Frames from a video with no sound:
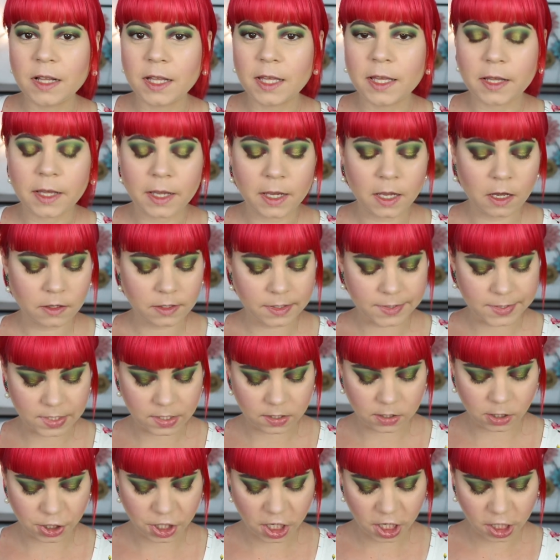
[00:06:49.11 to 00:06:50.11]
really like how this
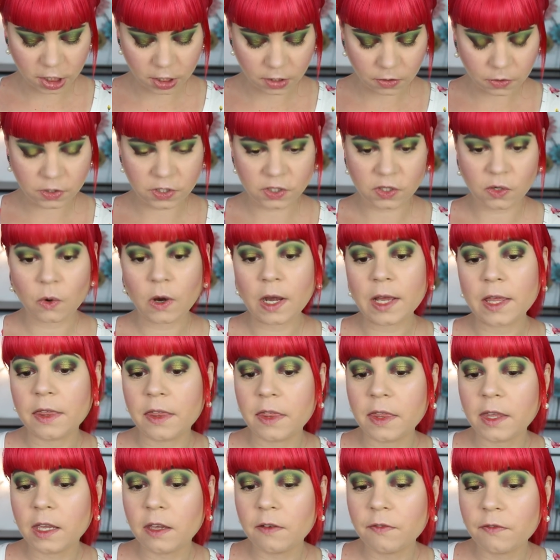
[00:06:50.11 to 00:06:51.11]
is looking though, so I
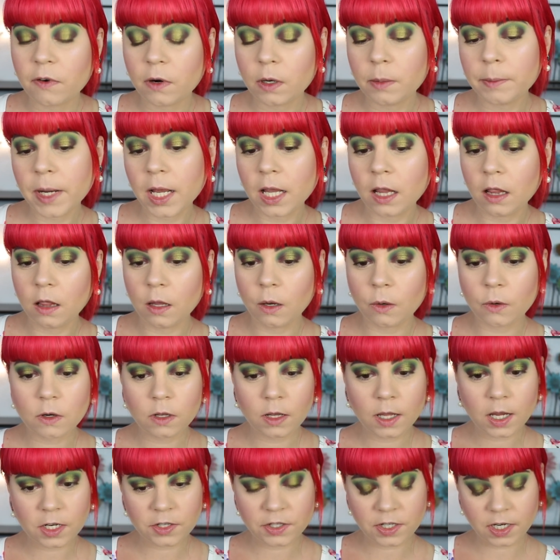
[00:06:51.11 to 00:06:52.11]
think for my lower
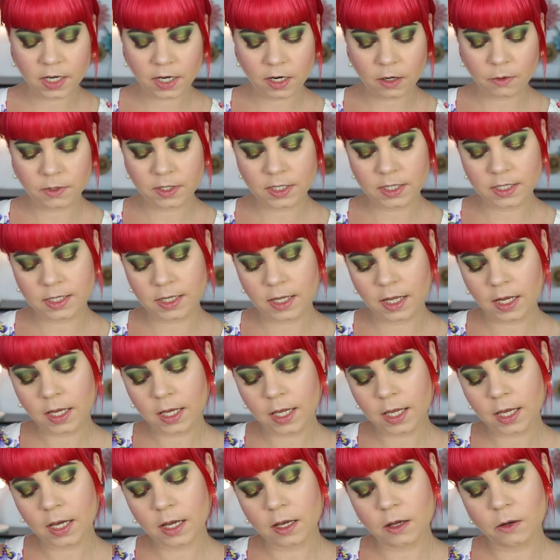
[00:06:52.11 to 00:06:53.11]
lash line I was
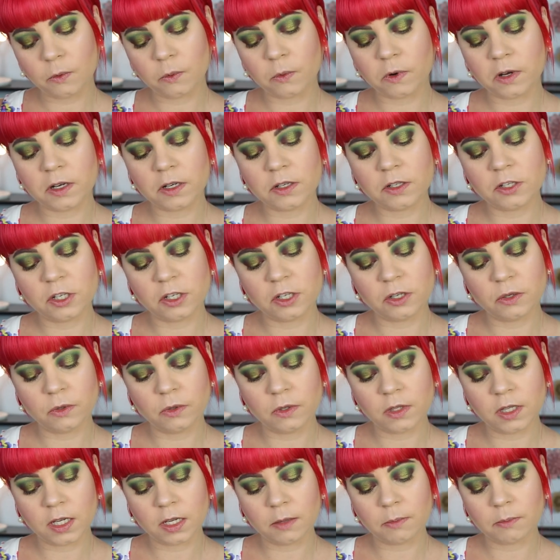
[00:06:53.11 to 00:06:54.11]
thinking I wanted to
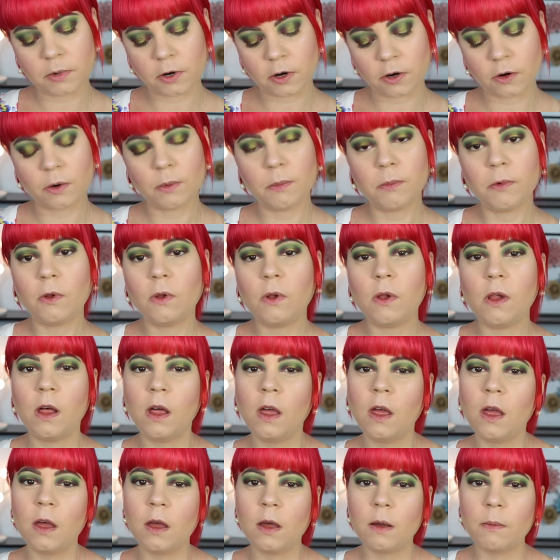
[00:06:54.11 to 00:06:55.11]
do the purple,
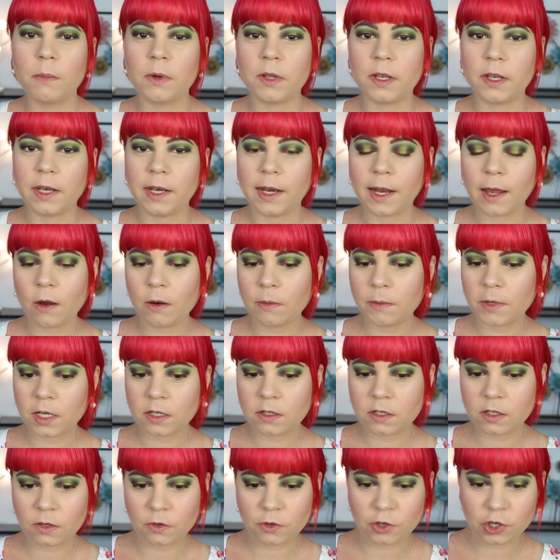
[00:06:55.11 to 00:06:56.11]
but now I'm
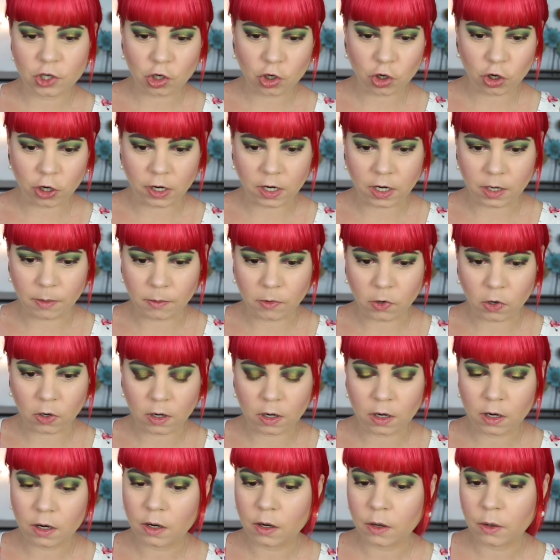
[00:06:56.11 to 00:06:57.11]
not so sure
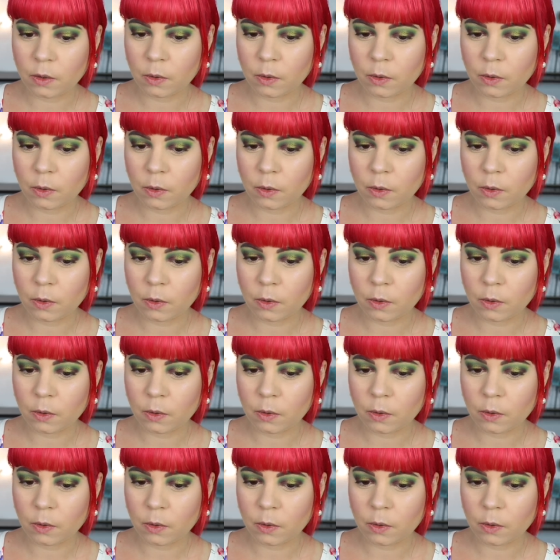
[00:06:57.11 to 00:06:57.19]
anymore.